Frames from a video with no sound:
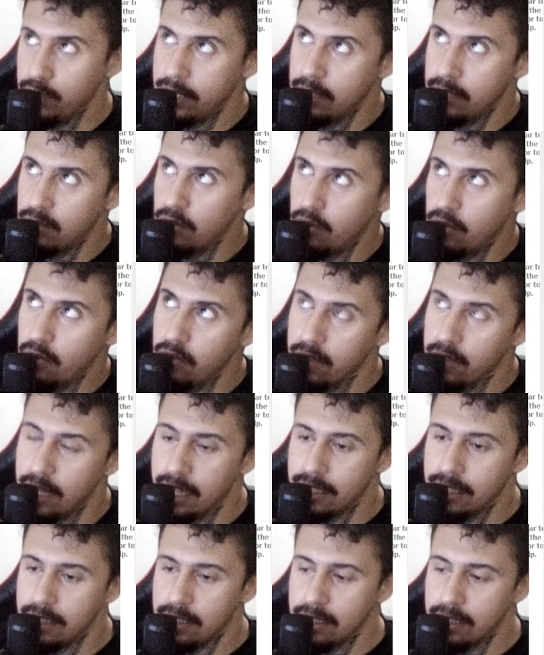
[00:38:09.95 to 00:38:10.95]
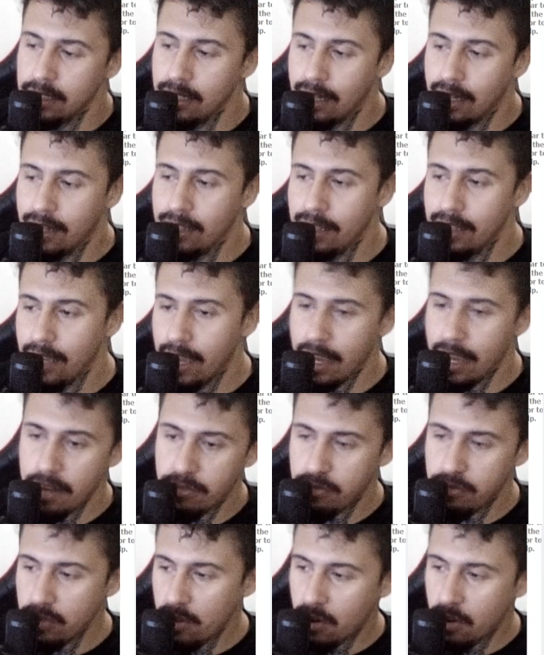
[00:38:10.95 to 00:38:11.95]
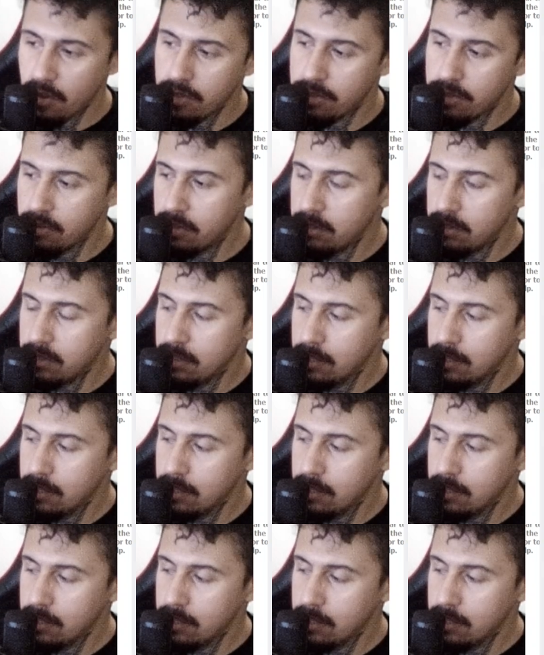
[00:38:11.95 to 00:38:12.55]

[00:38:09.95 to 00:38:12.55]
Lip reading: know that not every author